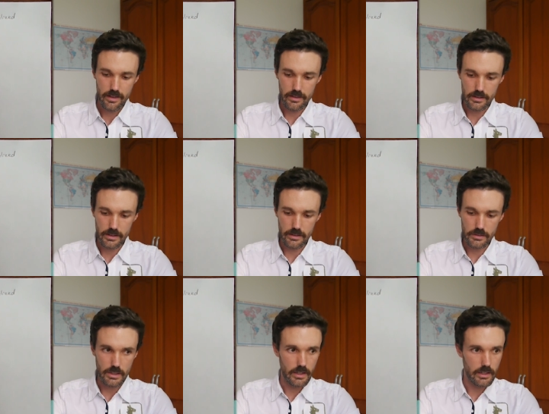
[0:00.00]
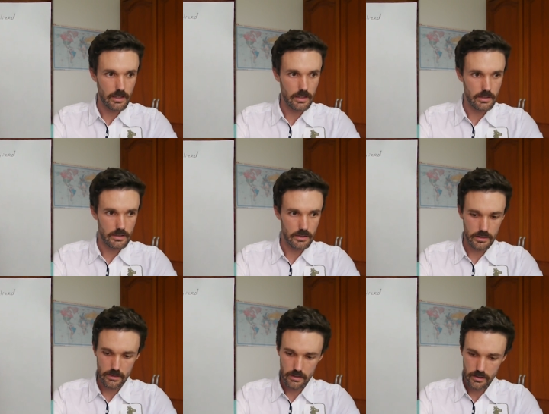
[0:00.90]
This gives
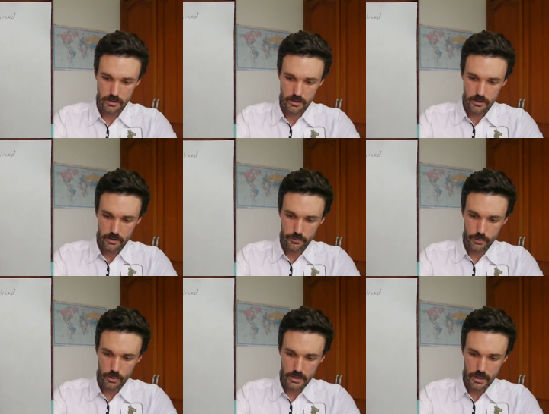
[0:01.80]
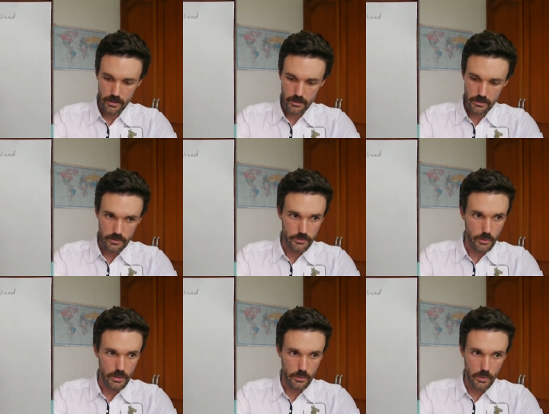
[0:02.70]
us
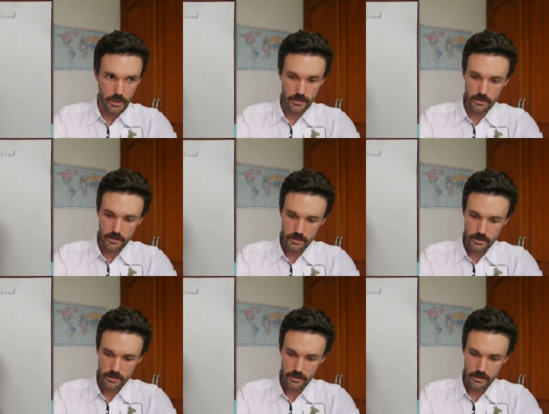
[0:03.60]
$4.41